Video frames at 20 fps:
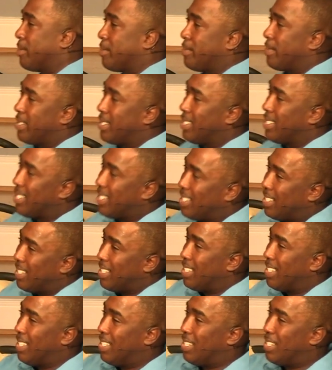him.
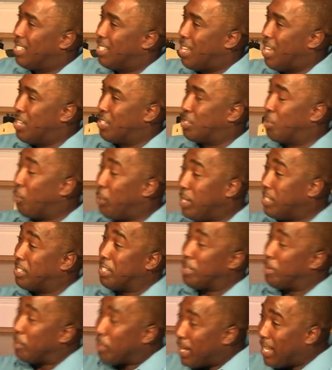So we
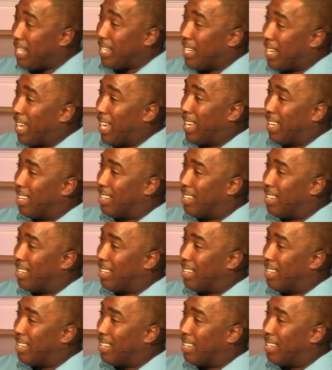shouldn't be